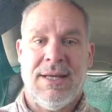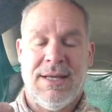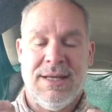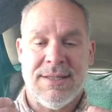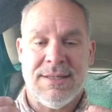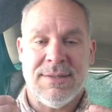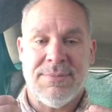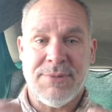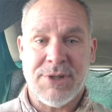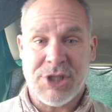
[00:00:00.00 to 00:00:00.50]

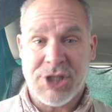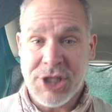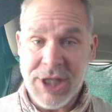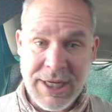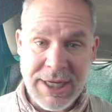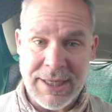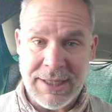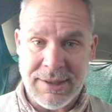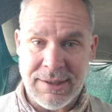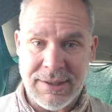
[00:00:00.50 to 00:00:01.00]
is a
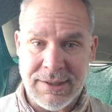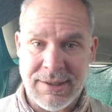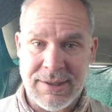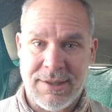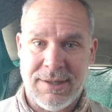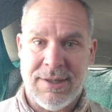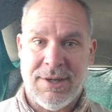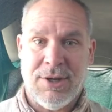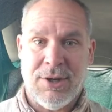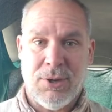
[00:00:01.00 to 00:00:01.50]
machine.
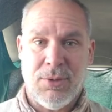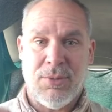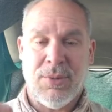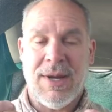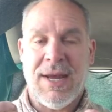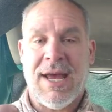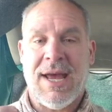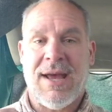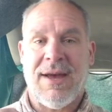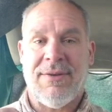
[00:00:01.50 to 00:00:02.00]

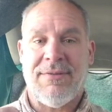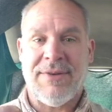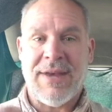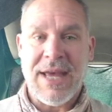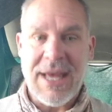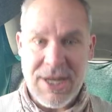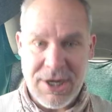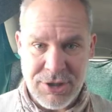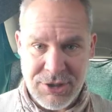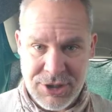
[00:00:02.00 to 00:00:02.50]
We have
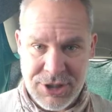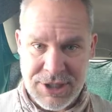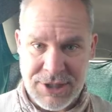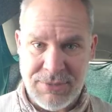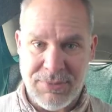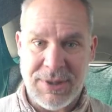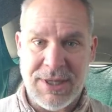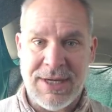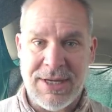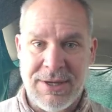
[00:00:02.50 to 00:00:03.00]

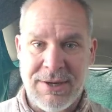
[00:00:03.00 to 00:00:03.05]
energy.